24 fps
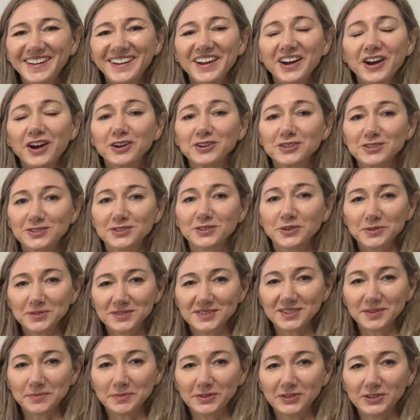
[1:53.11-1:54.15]
are so
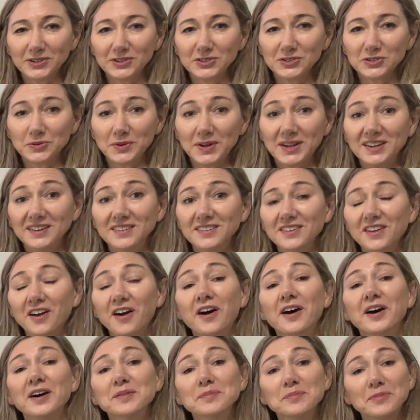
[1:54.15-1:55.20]
similar to a
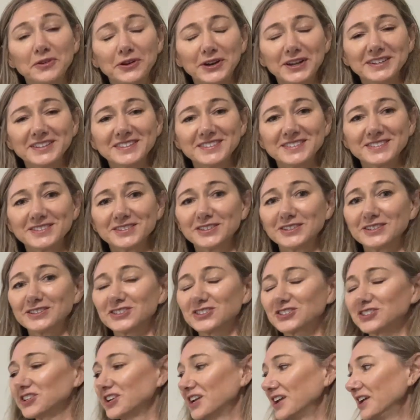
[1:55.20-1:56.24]
non-branded search,
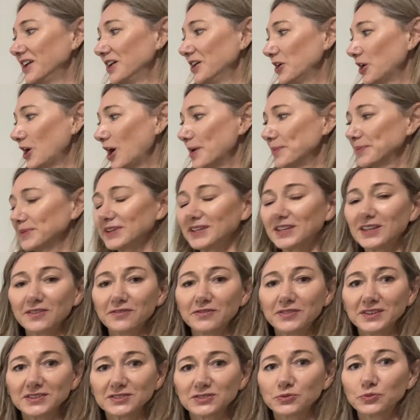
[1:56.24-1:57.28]
I'm going to give
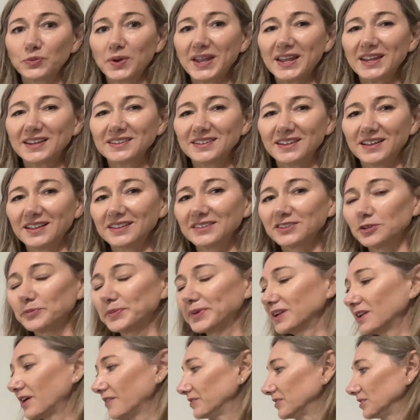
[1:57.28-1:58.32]
this weight a little
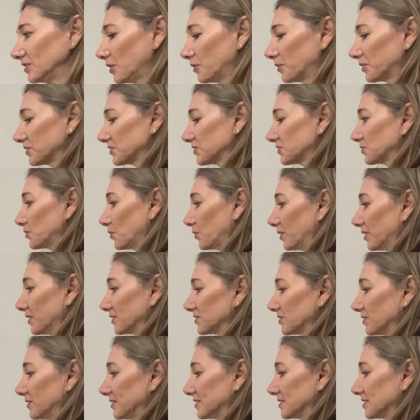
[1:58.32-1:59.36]
bit of a lower score.
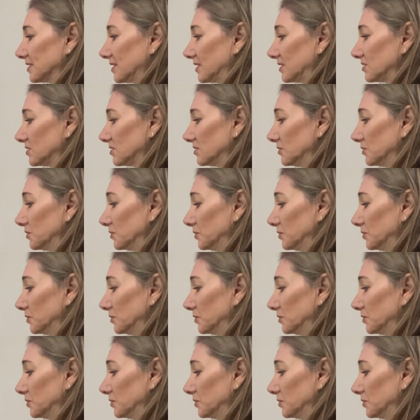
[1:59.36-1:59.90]
So let's say 2.